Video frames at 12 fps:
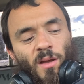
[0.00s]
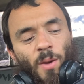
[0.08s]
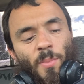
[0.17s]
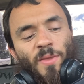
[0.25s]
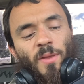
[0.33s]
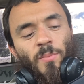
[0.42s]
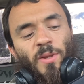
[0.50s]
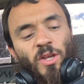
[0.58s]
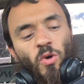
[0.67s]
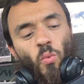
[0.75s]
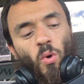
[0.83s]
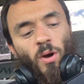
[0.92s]
upon the bleak,
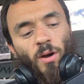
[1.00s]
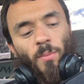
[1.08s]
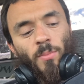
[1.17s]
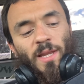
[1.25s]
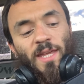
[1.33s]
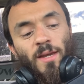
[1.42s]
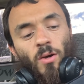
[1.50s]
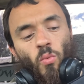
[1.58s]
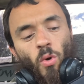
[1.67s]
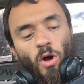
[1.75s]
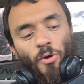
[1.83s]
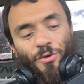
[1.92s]
oblique uh,
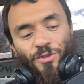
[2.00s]
walls,